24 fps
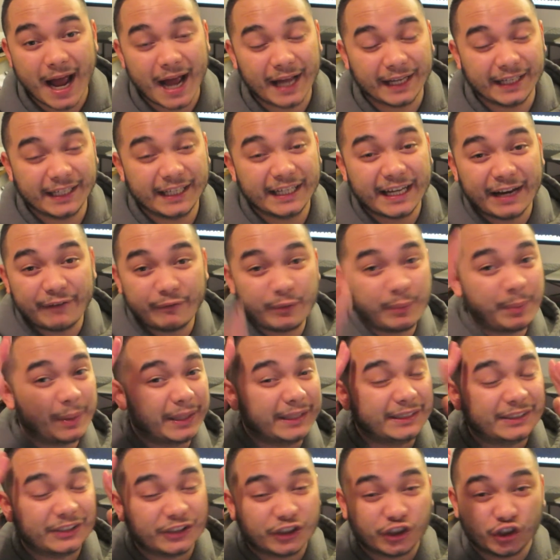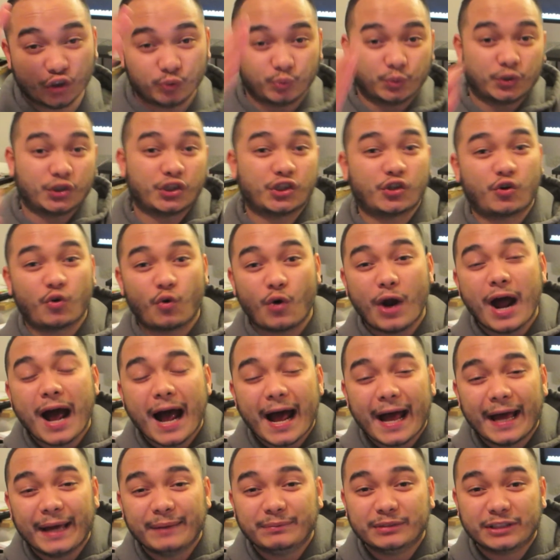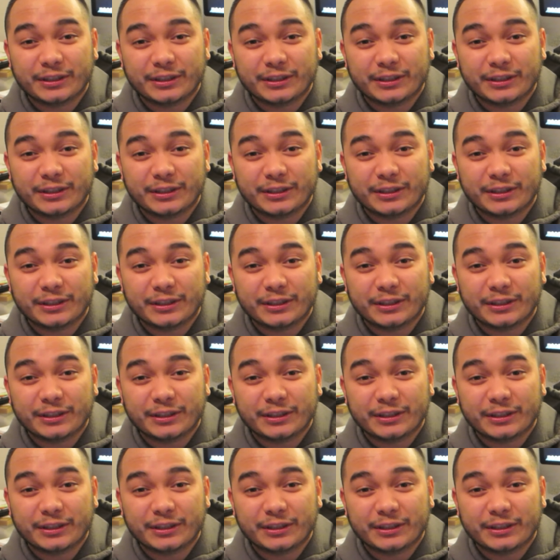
I need everybody to subscribe